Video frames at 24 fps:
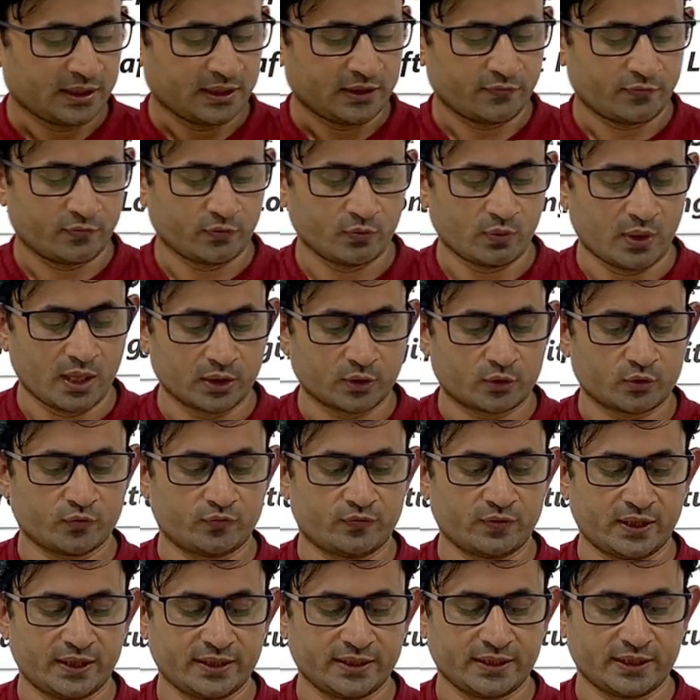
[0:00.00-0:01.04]
if you want to
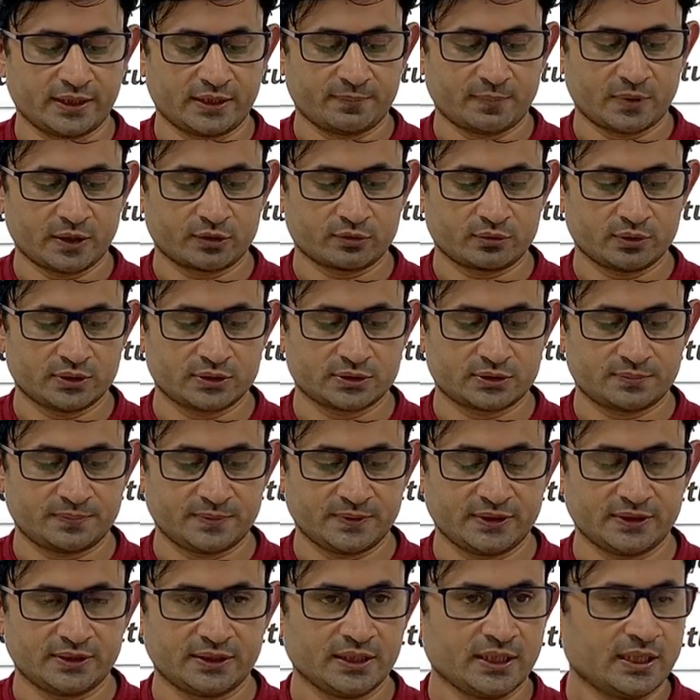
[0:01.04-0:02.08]
fly at a particular
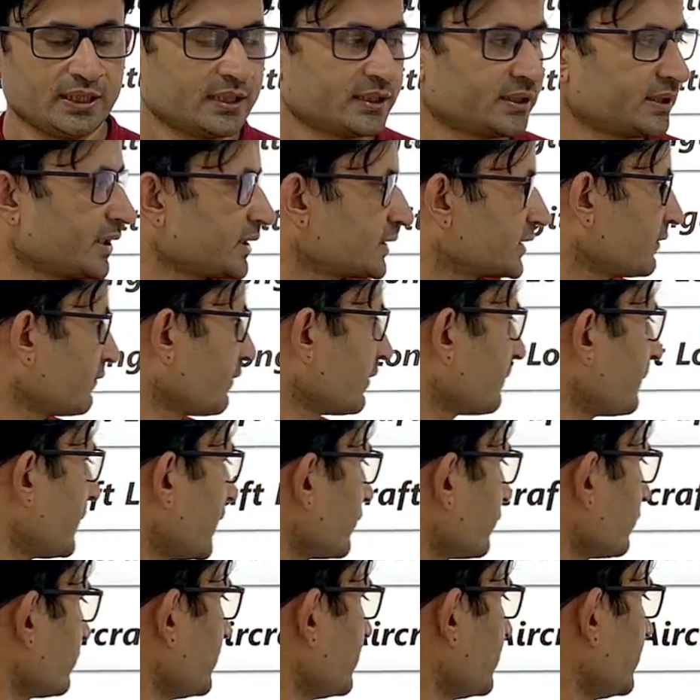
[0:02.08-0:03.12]
speed, there is a one
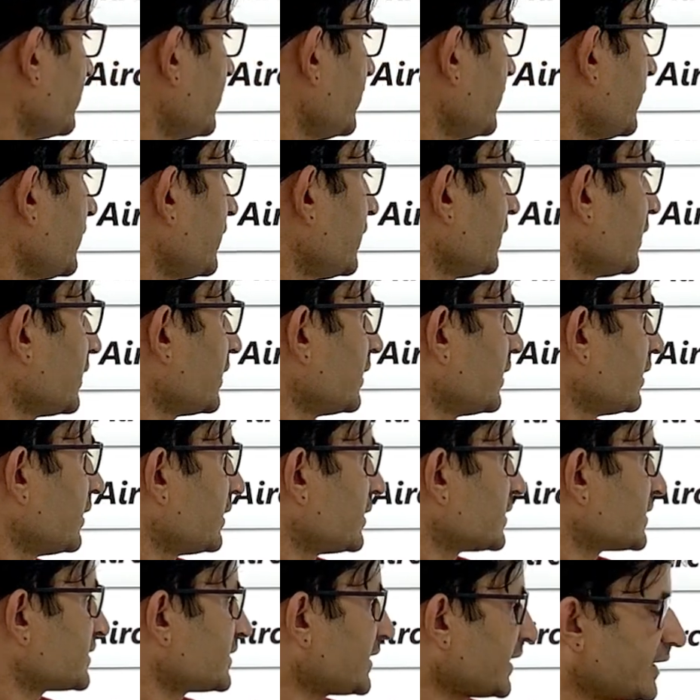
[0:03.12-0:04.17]
particular
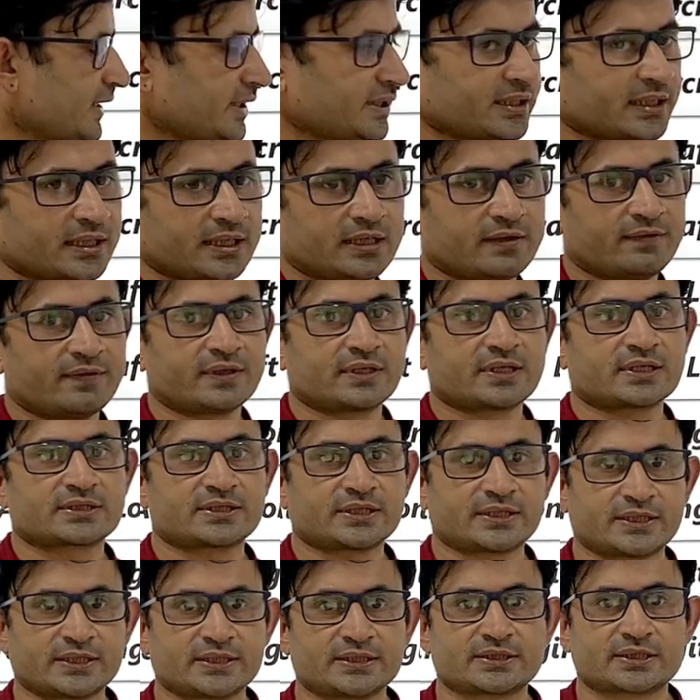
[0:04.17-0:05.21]
elevator
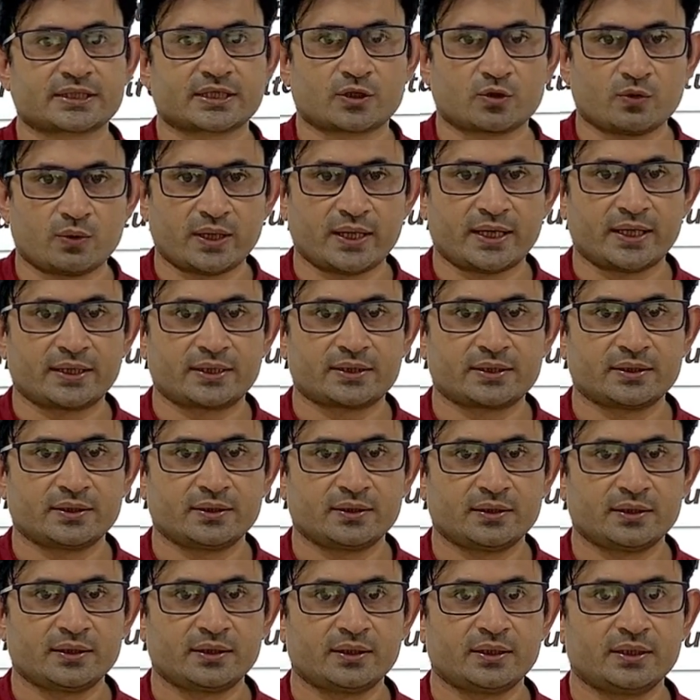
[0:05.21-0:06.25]
setting is required,
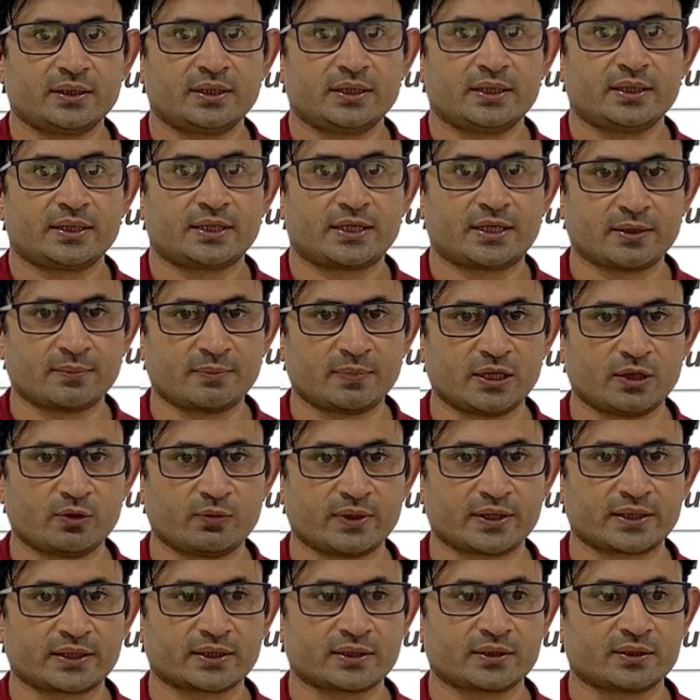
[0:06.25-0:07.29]
trim
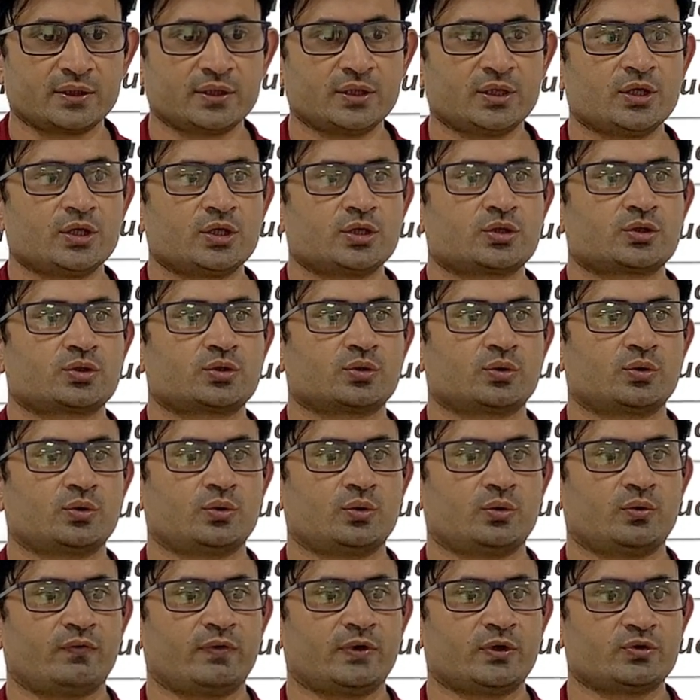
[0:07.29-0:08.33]
elevator.
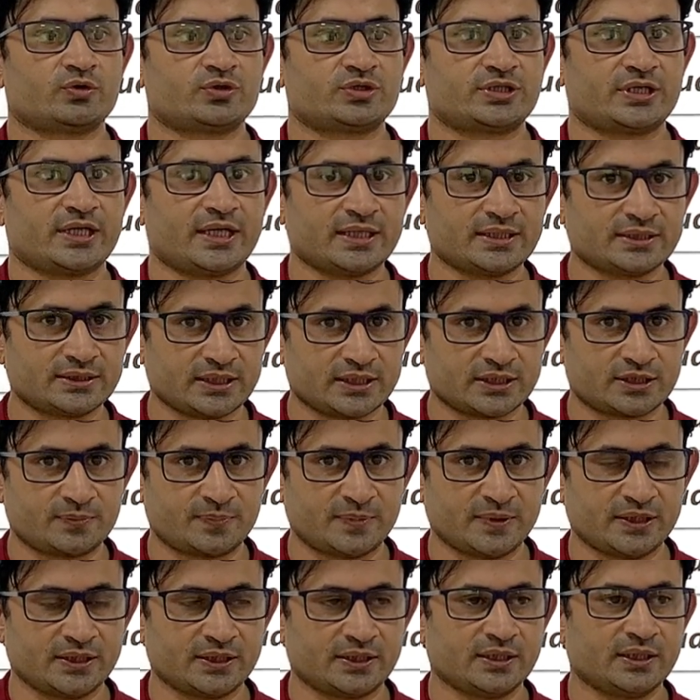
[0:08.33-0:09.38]
So when you change the
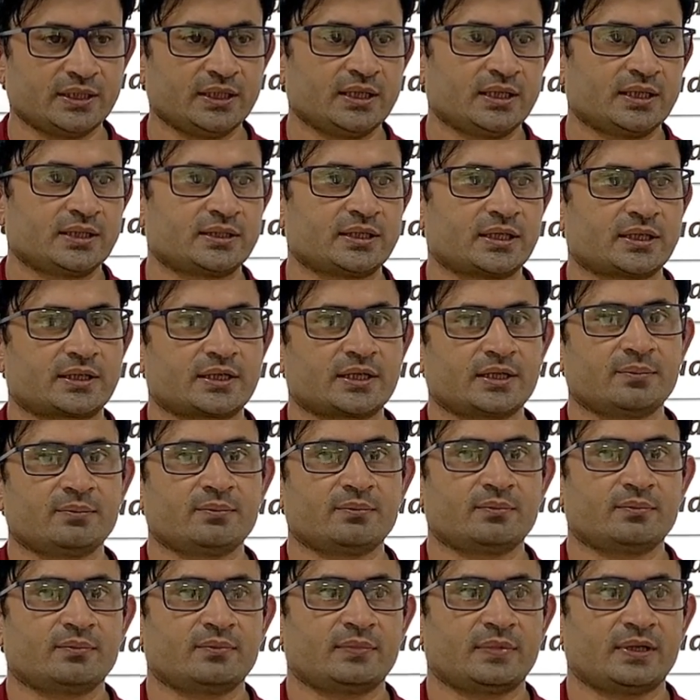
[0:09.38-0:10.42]
speed, the
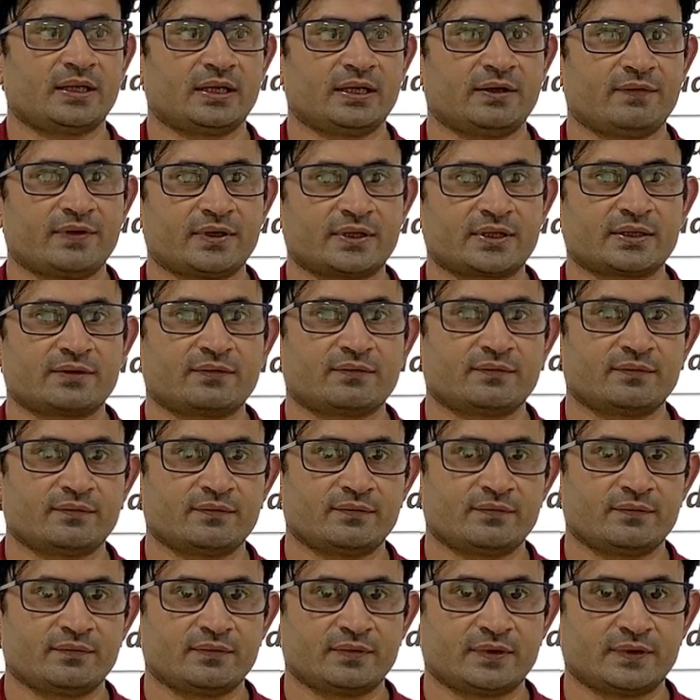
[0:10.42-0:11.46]
trim elevator
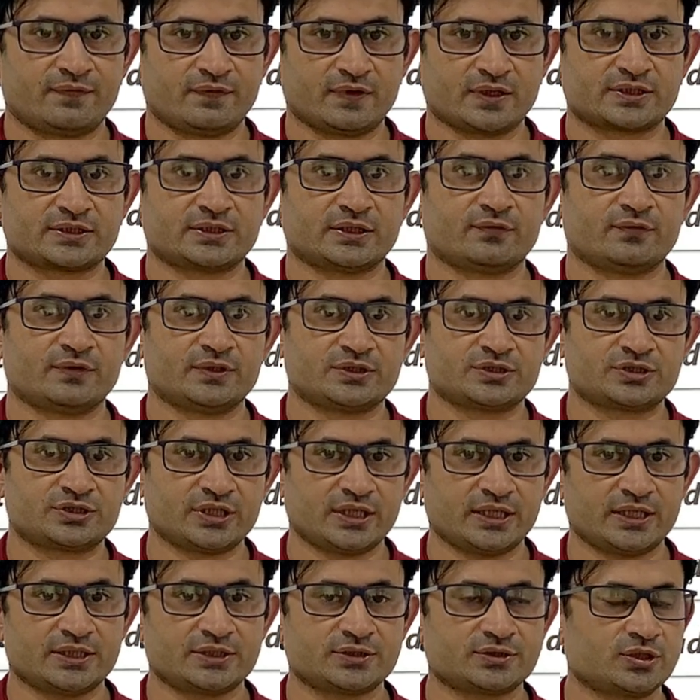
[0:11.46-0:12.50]
deflection will
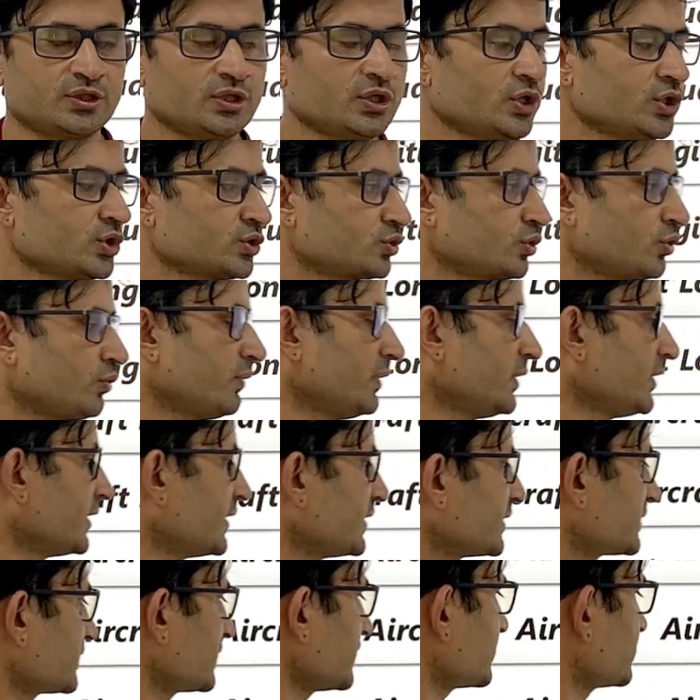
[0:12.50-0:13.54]
change. So we will
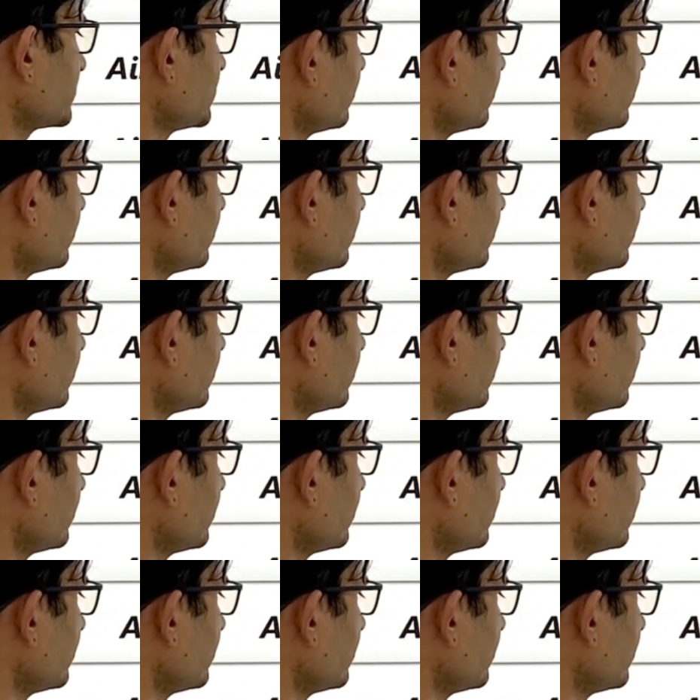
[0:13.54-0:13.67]
discuss